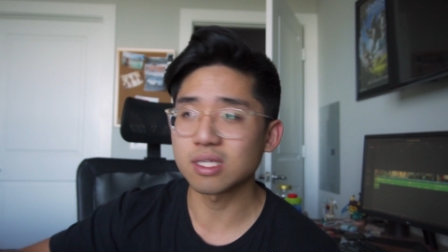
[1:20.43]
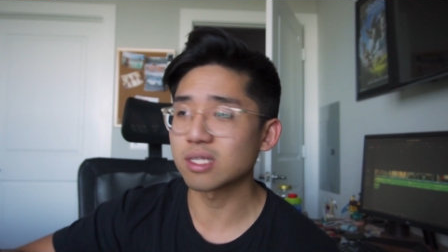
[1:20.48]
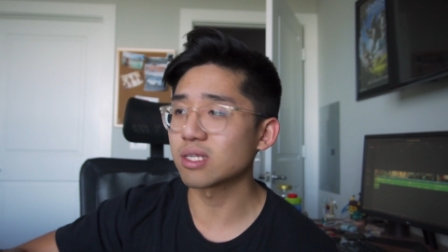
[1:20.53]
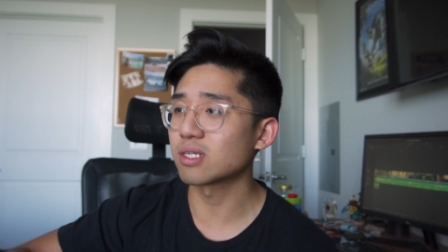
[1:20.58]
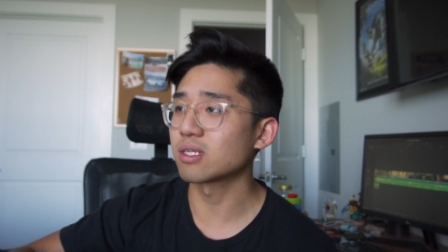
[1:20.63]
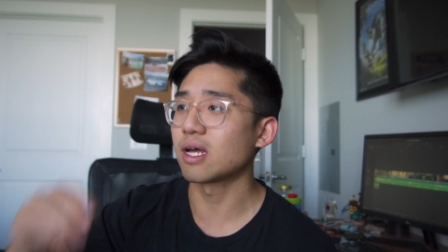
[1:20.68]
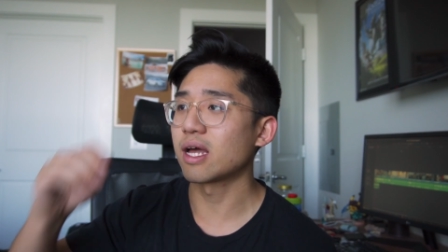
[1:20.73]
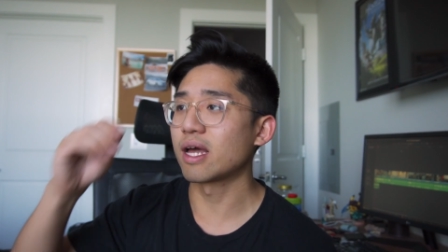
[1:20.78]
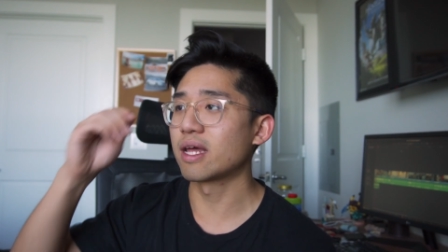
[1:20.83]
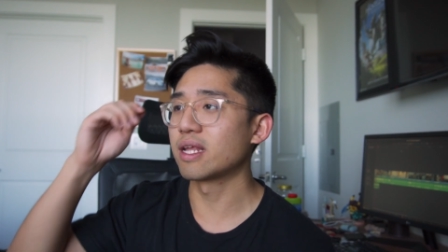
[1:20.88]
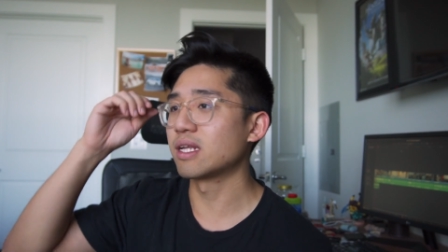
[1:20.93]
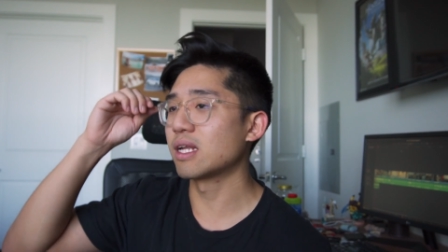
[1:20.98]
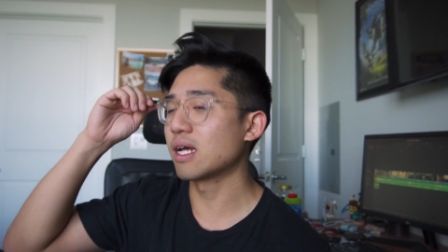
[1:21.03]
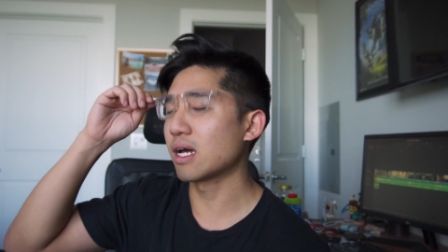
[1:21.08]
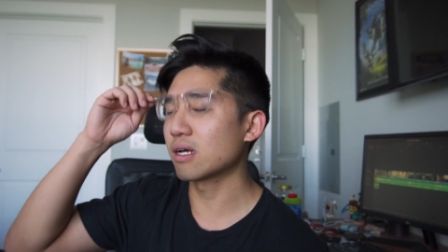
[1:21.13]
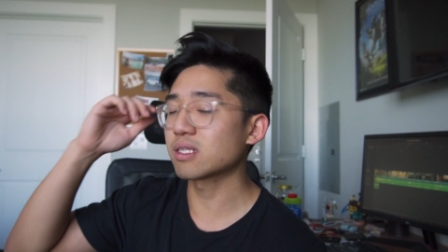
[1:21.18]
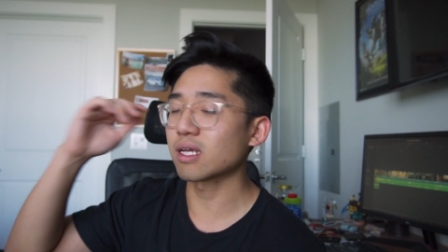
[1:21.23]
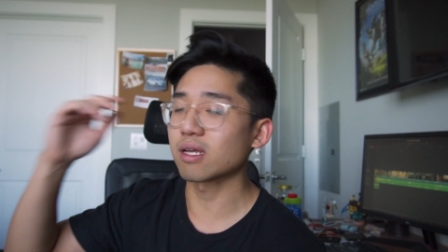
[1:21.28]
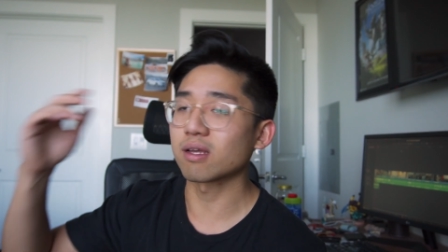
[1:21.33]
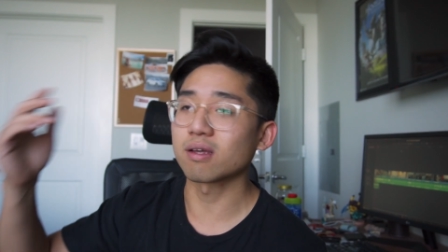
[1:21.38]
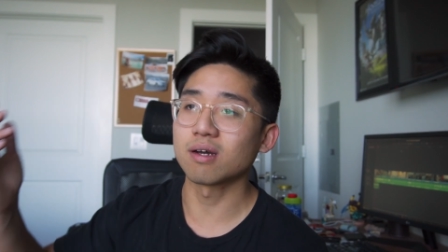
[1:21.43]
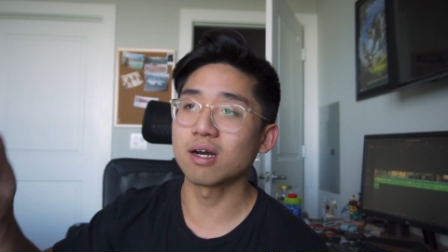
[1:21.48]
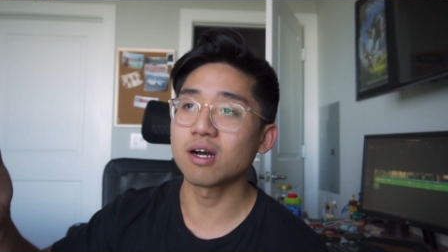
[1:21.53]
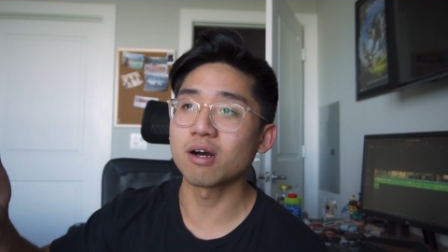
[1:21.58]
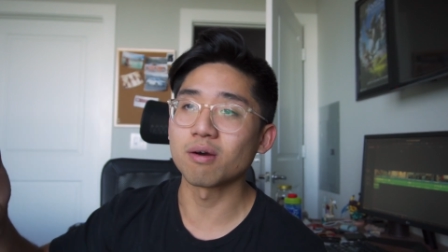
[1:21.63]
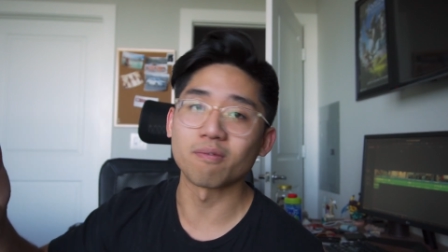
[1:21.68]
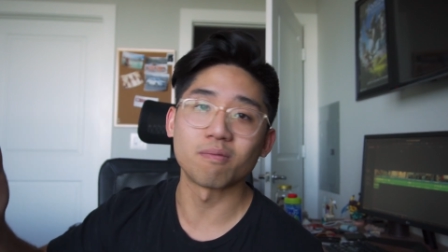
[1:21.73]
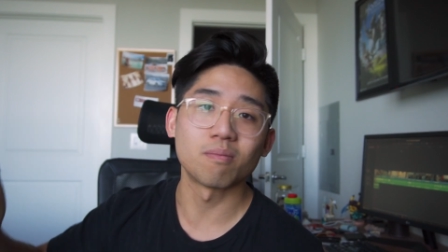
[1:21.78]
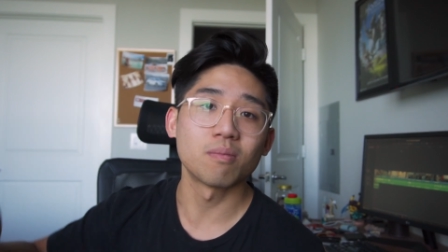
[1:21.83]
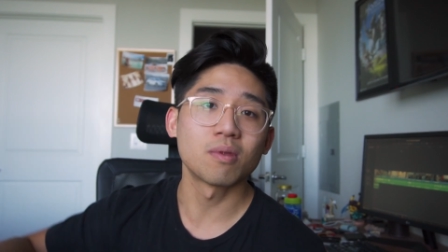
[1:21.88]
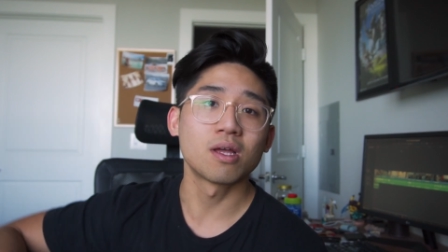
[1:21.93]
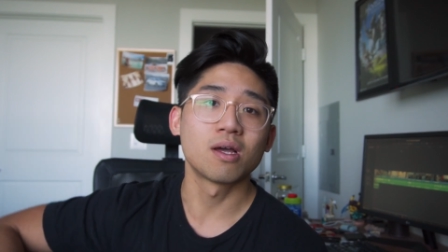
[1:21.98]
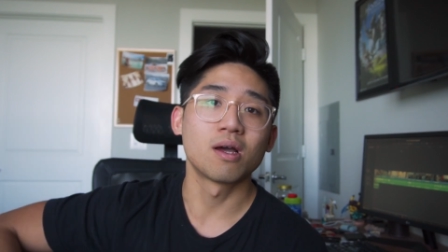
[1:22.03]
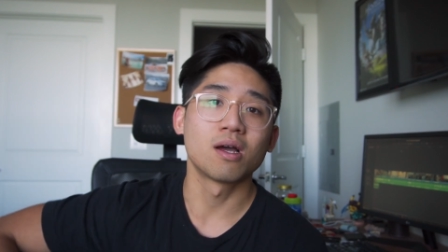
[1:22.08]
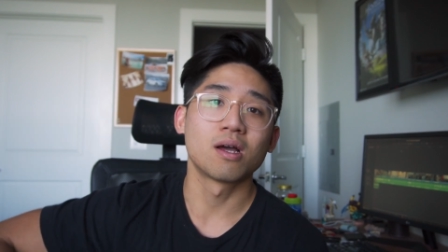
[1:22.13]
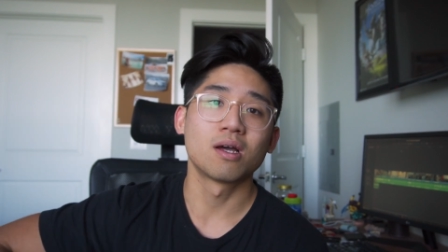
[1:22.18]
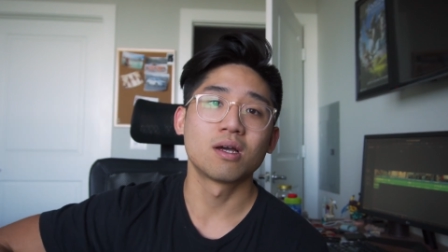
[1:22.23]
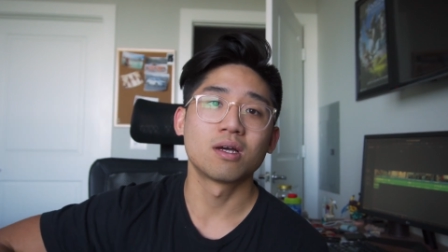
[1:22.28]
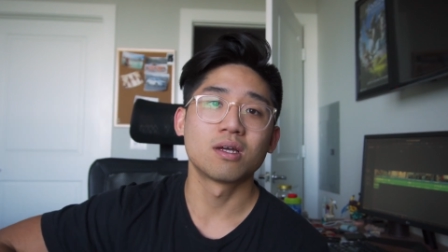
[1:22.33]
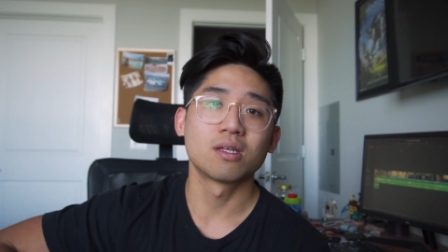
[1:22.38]
And I was like, oh,
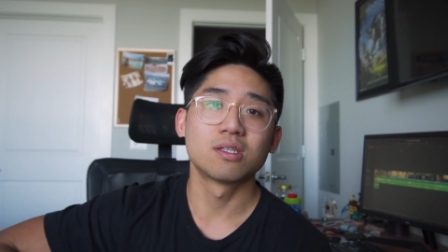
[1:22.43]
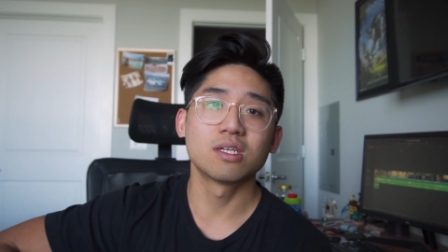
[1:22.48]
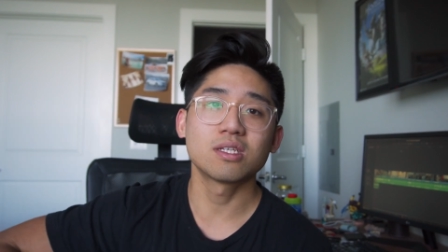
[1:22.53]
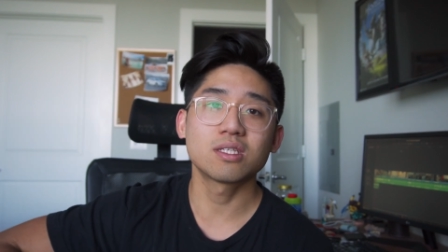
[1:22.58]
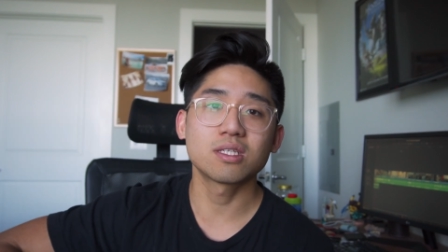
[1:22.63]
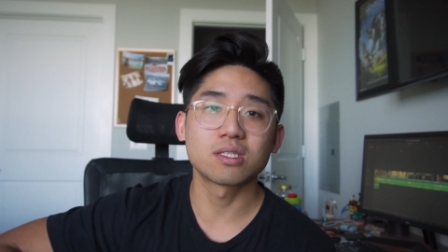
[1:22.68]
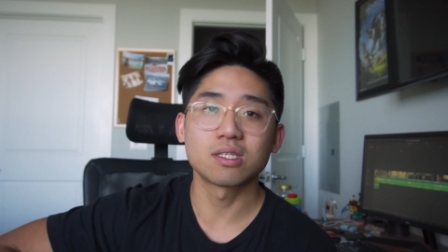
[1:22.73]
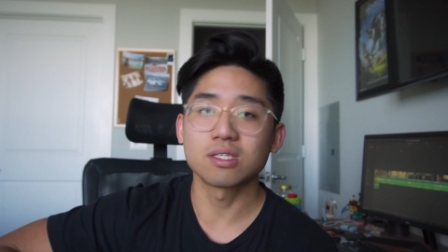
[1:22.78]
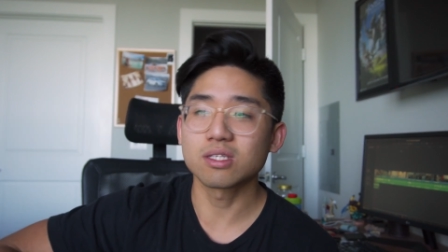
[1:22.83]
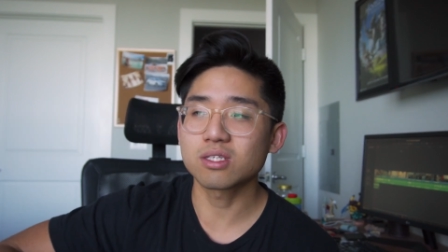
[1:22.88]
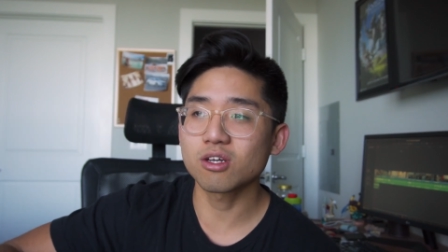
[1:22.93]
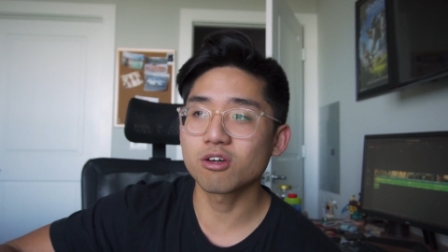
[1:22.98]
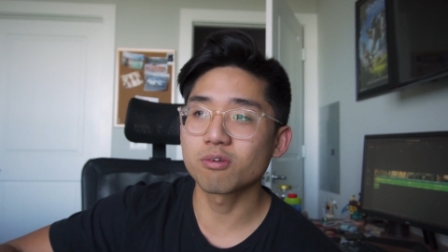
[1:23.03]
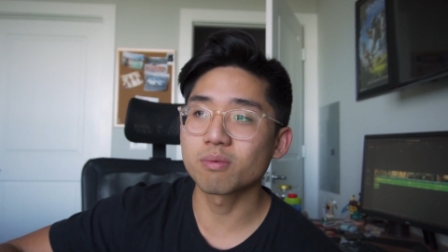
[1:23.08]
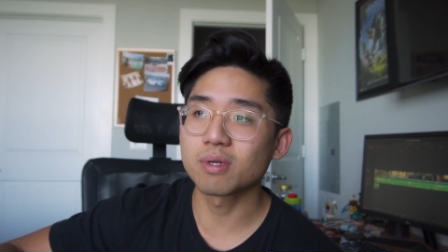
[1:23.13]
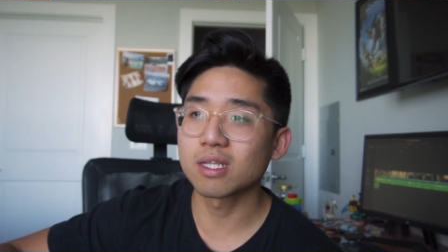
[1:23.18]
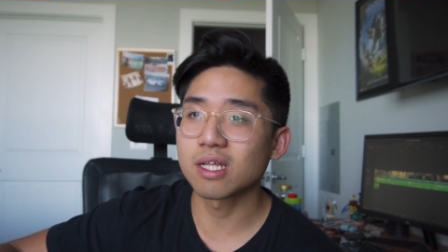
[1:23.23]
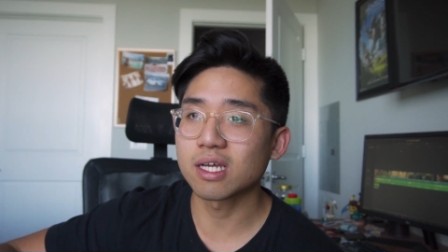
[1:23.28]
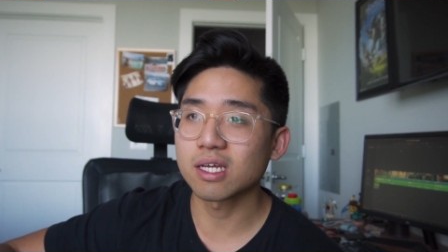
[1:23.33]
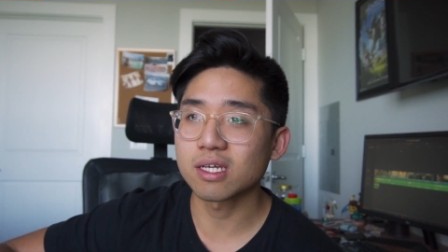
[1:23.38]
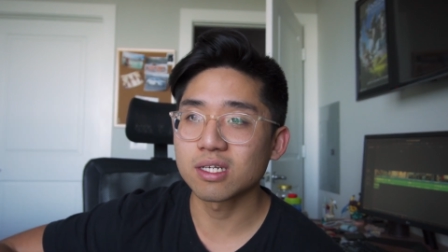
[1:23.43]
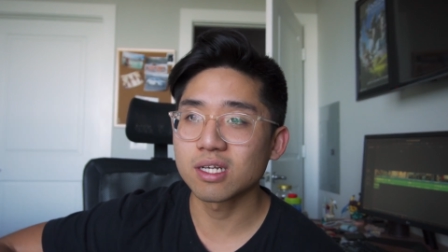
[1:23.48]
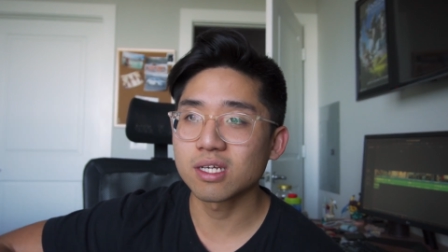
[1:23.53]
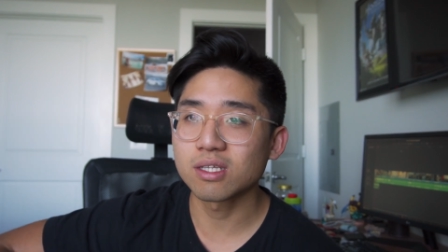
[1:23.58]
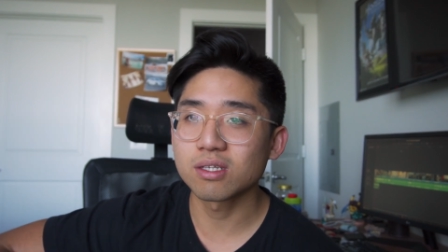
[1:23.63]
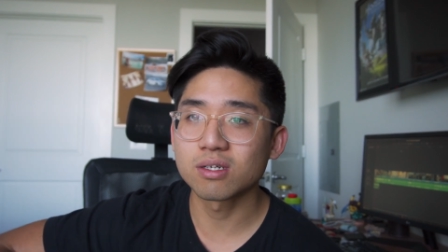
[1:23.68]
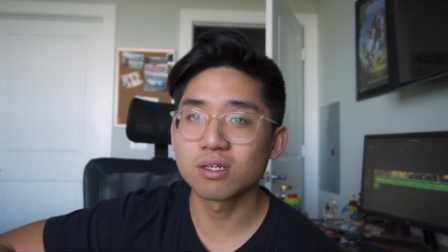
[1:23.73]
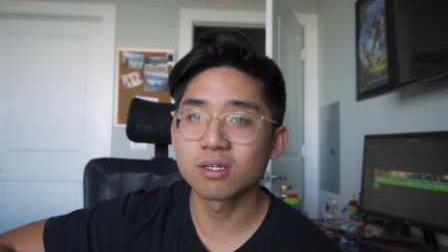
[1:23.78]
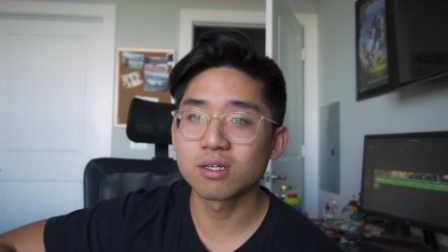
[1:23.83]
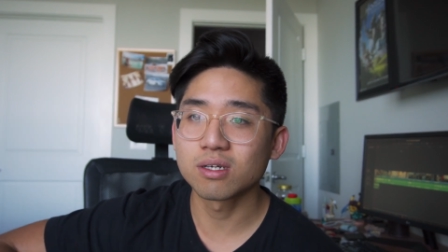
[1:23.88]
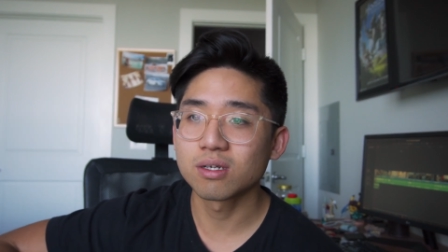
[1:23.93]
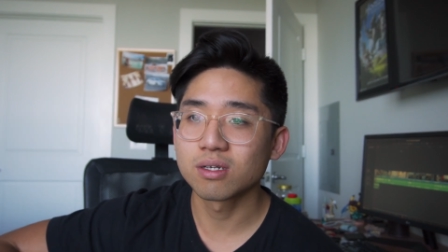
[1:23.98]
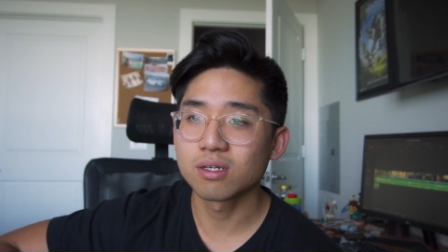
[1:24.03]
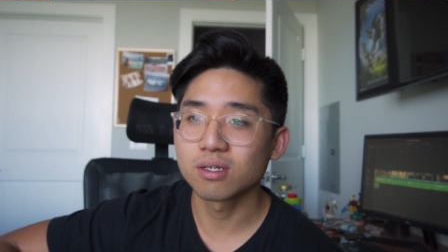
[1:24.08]
this is gonna be like another,